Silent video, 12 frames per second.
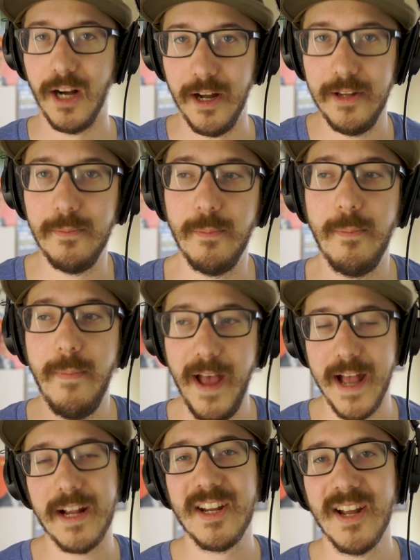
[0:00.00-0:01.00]

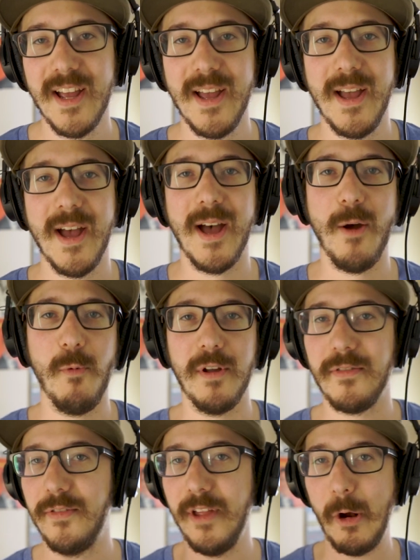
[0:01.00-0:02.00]
Maibock,
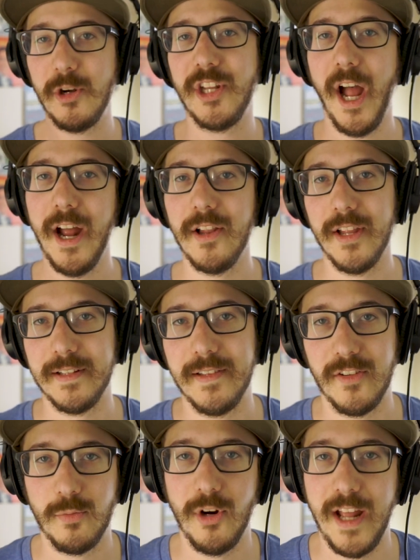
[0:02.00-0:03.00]
with their dialect,
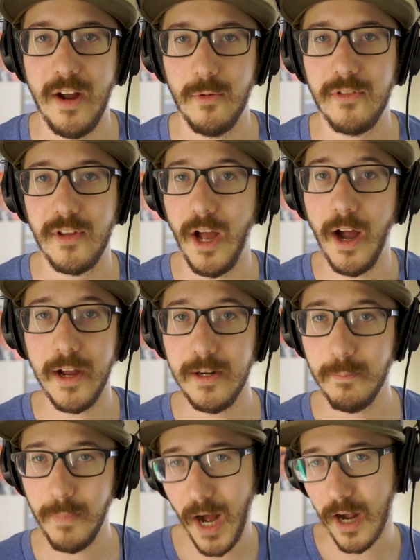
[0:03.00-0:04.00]
is pronounced
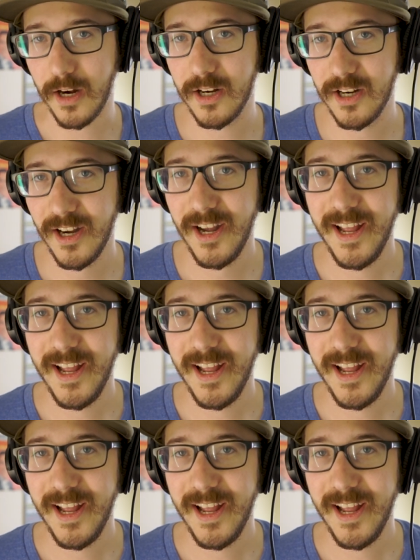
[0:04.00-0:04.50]
Maibock.